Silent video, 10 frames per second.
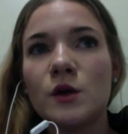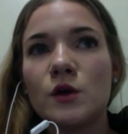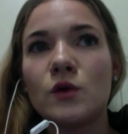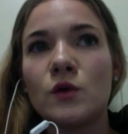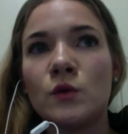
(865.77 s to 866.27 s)

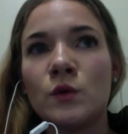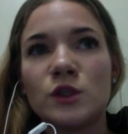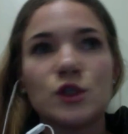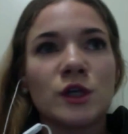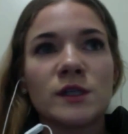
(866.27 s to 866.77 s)
who was
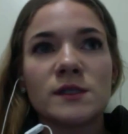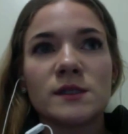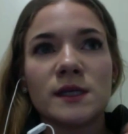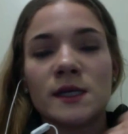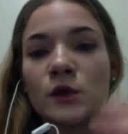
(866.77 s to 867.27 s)
just
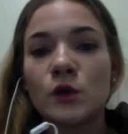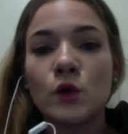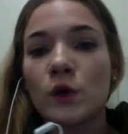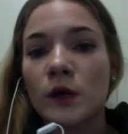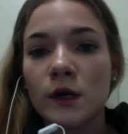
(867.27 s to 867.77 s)
in New
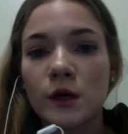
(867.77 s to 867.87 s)
York